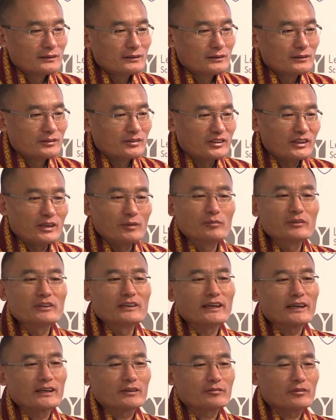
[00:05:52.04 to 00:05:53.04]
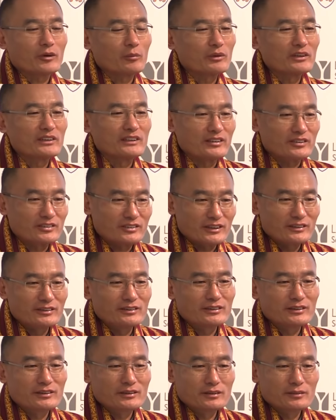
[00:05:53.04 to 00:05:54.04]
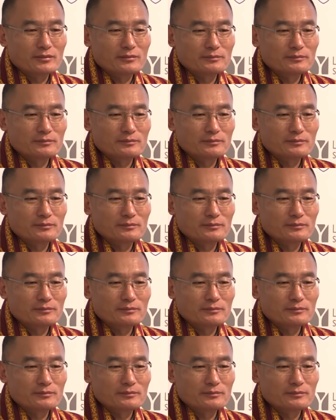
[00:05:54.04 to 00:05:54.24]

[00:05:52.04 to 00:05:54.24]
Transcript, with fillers: seemed like from a distance.